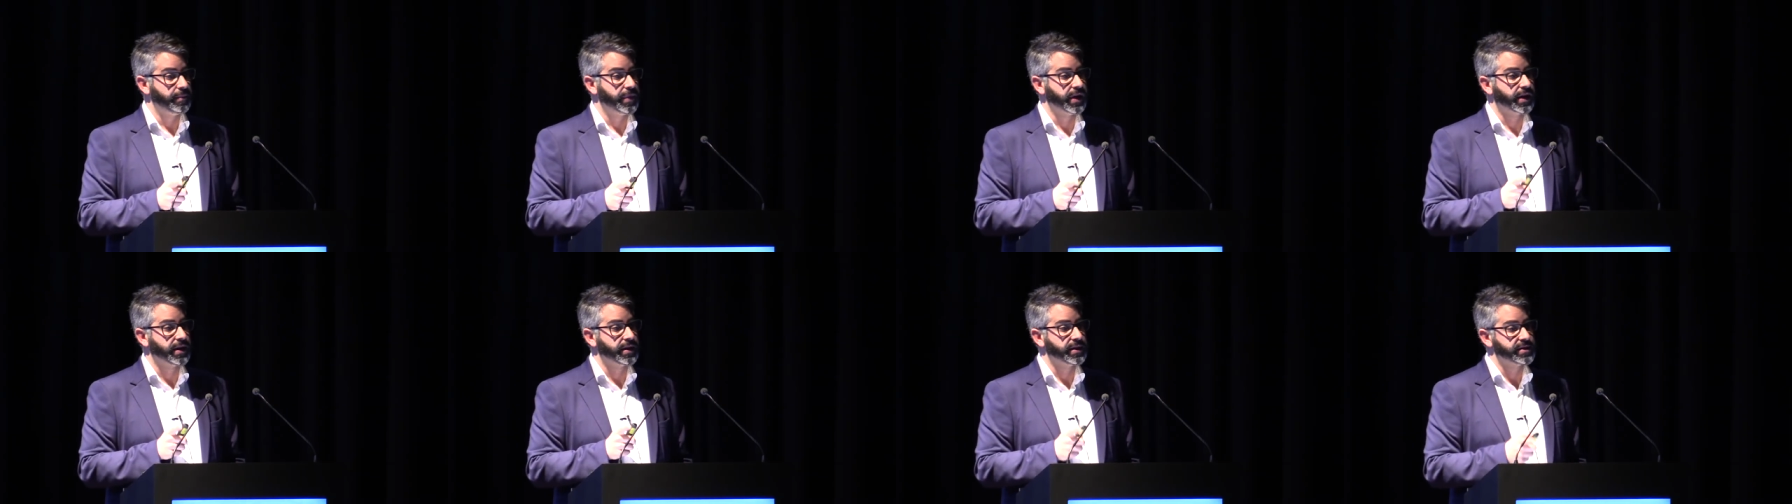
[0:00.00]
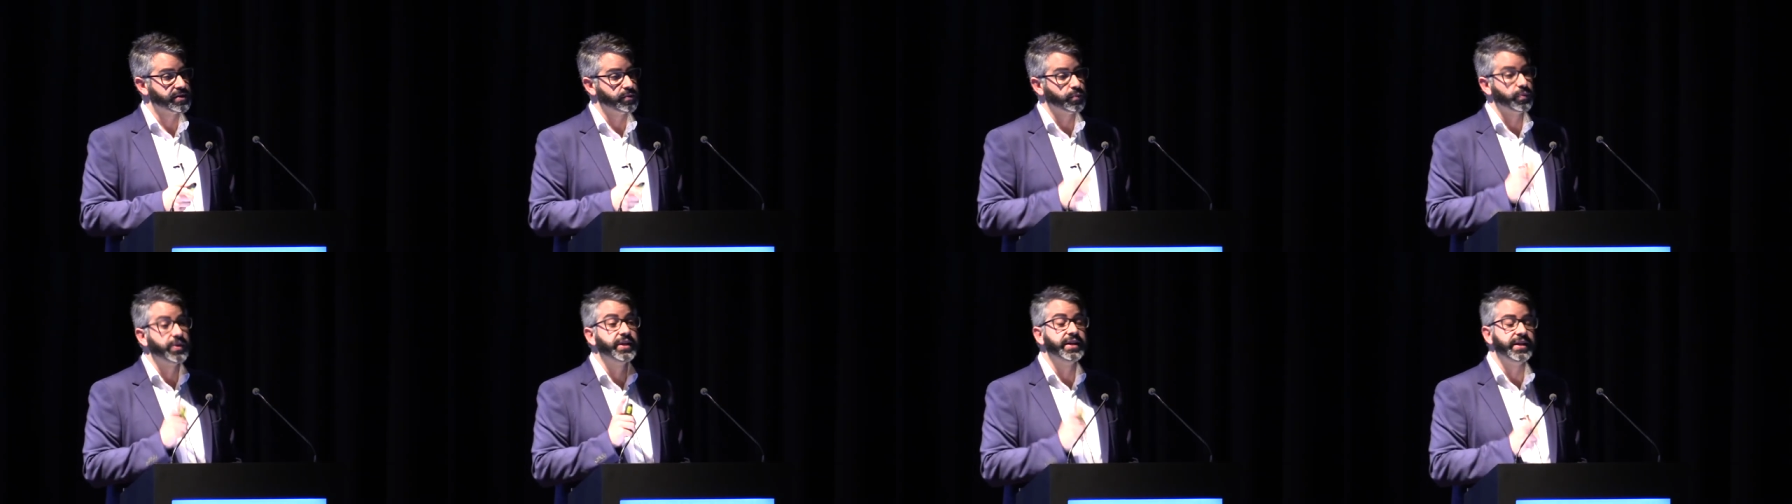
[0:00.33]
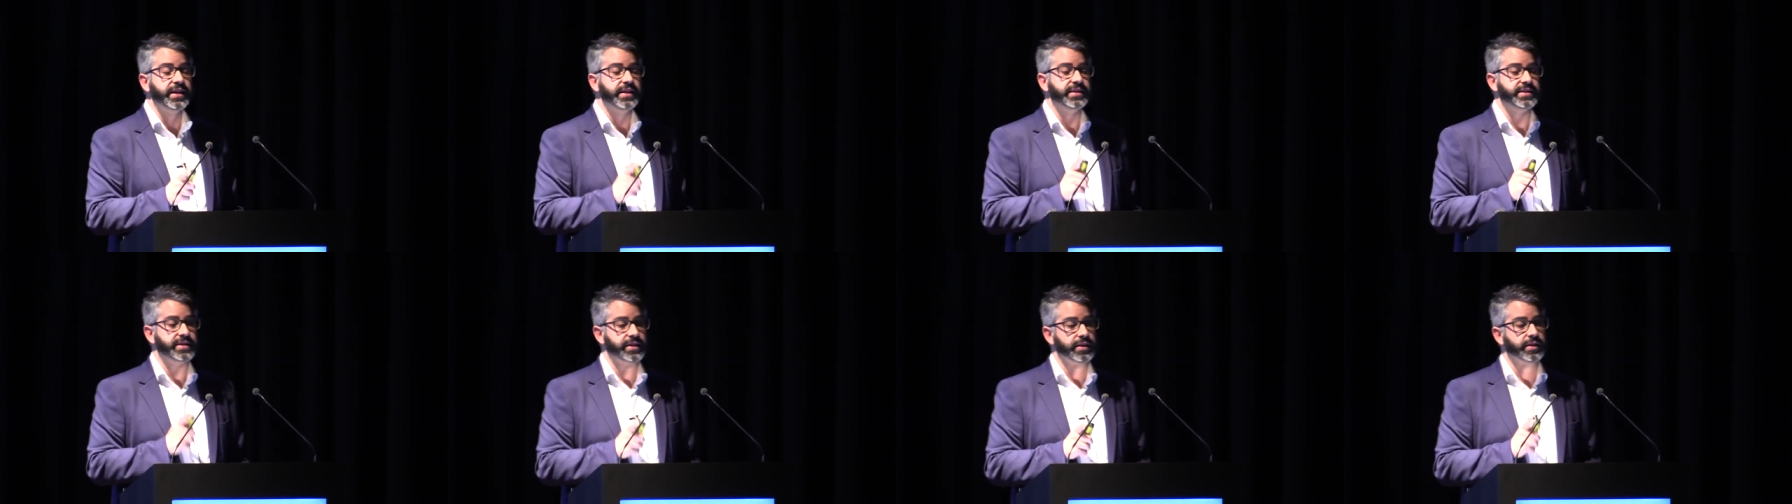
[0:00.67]
because we
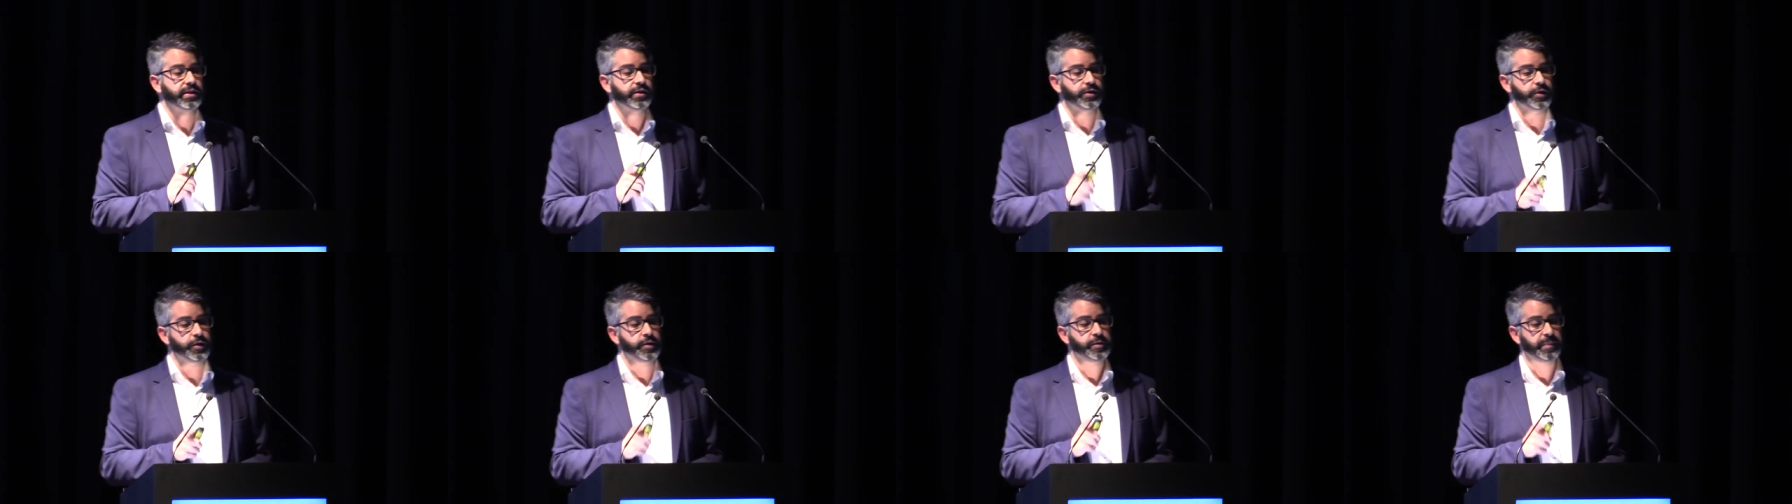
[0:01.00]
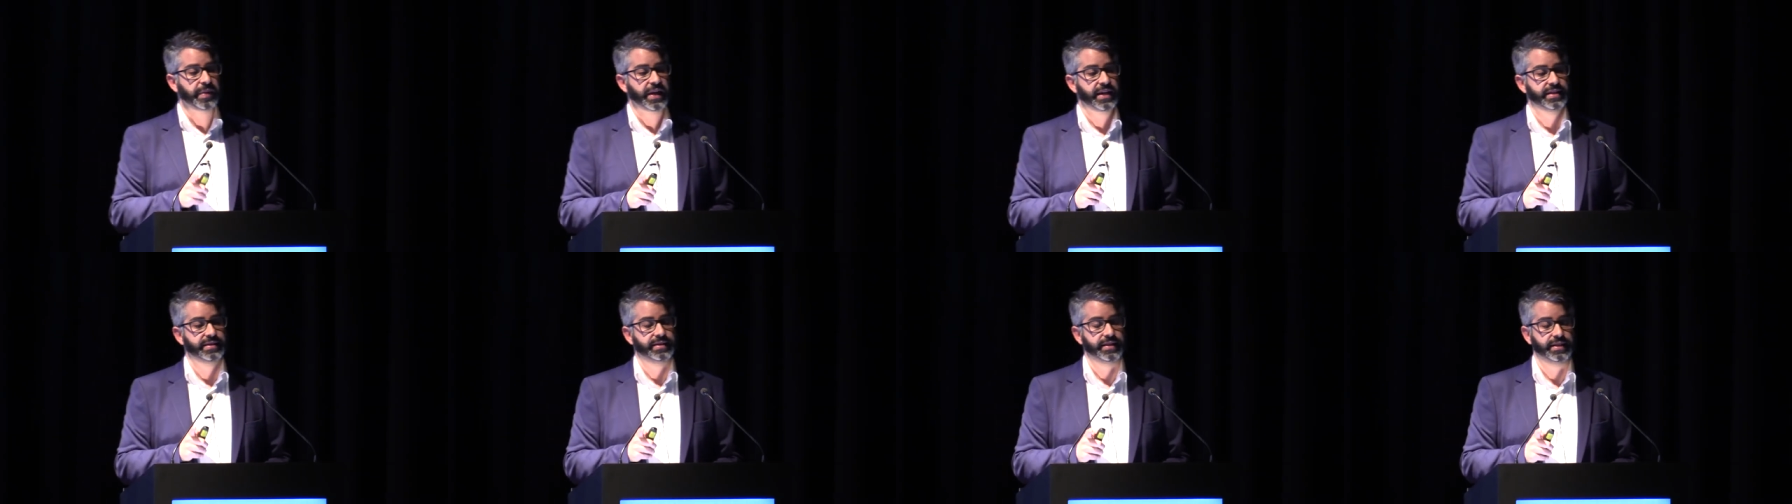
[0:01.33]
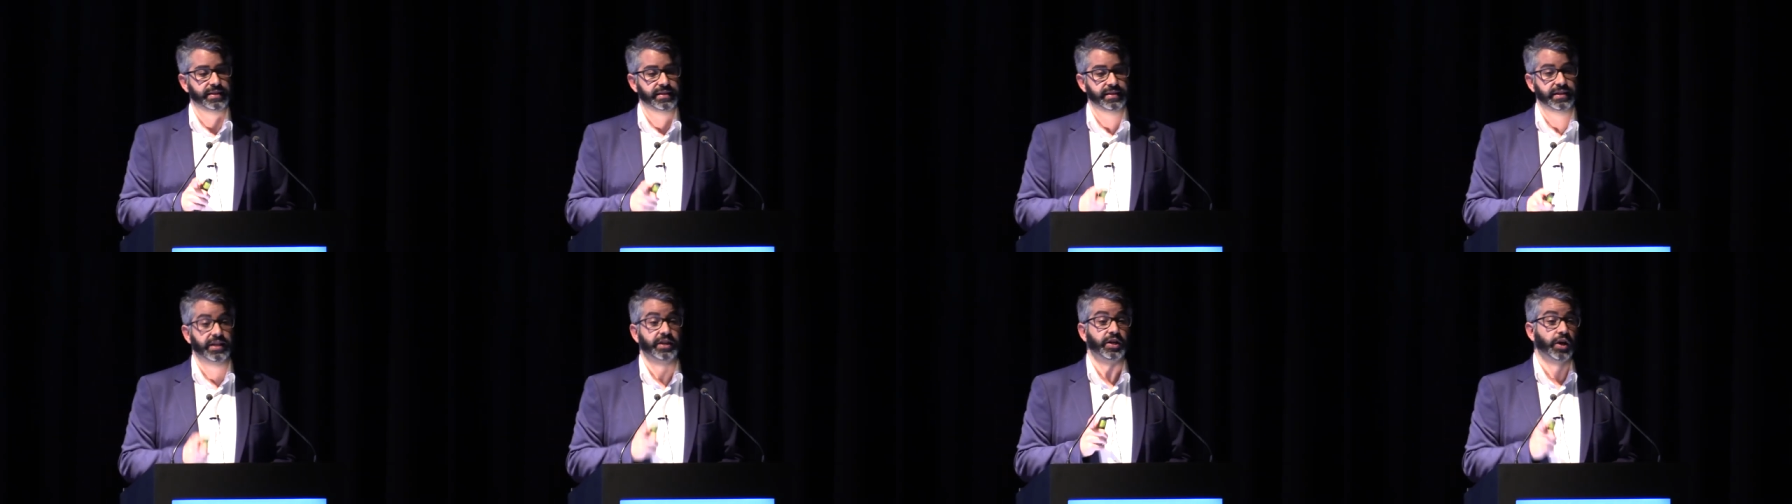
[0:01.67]
need single-use
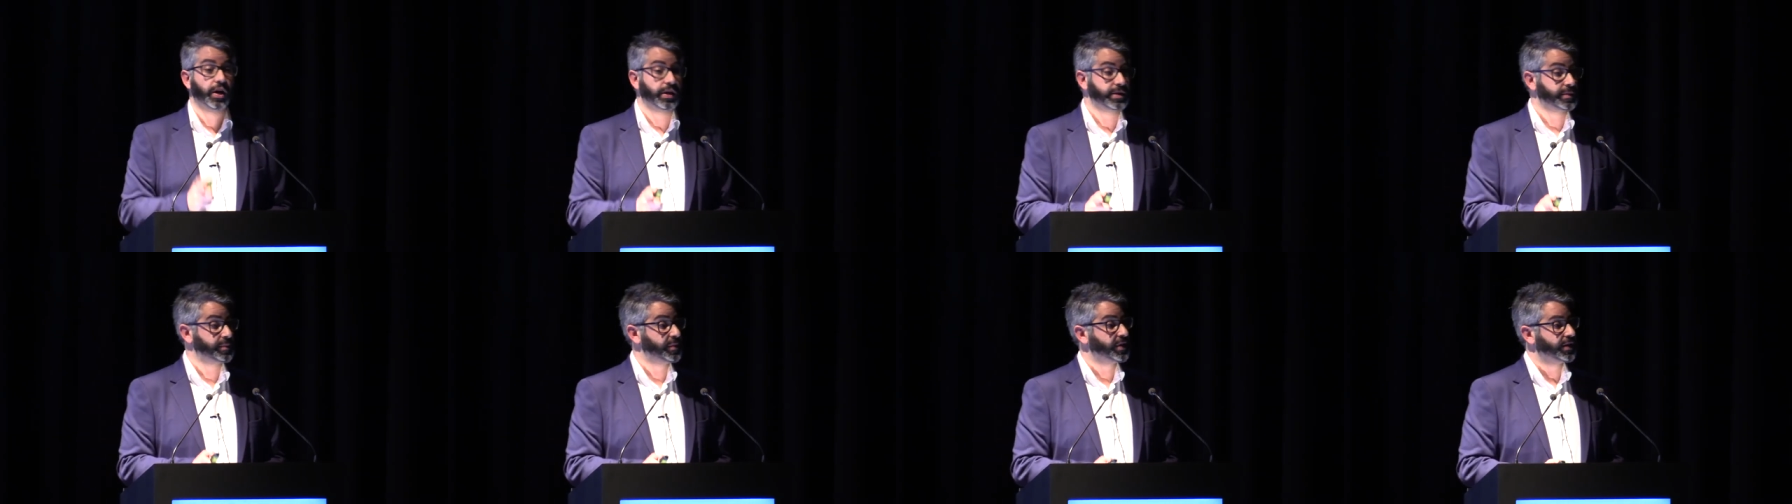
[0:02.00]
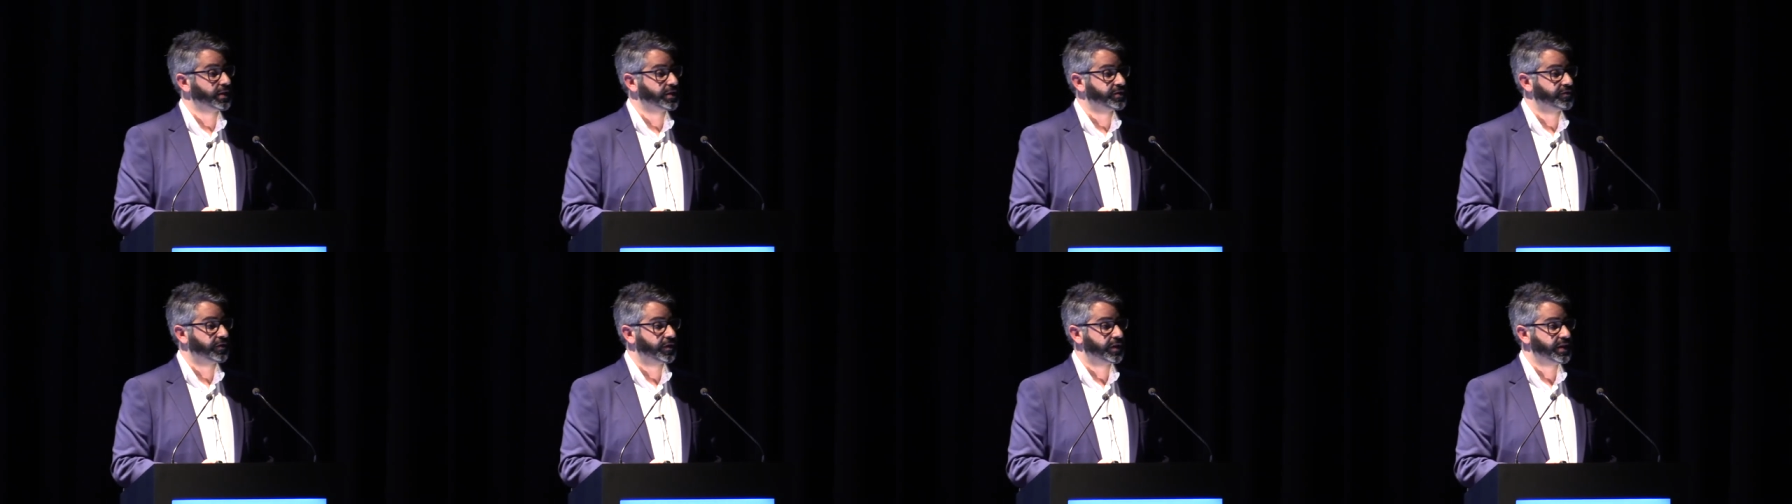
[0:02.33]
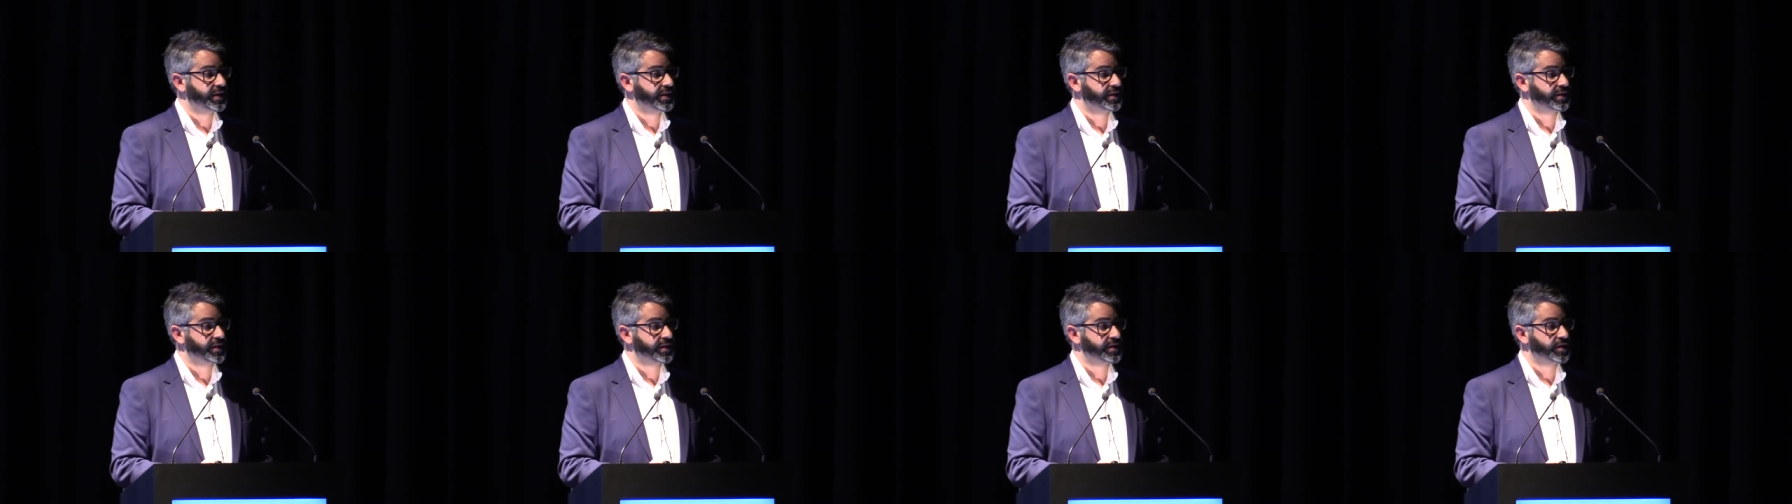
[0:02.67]
plastics in hospitals, for
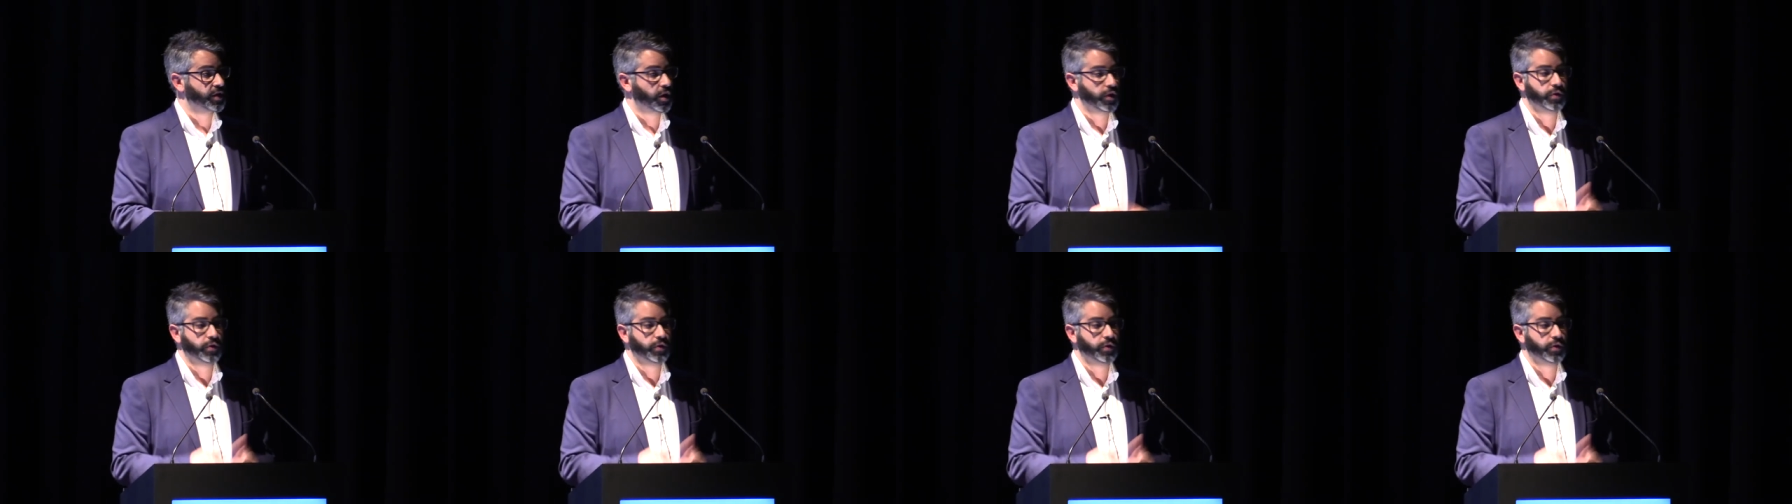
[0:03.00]
instance.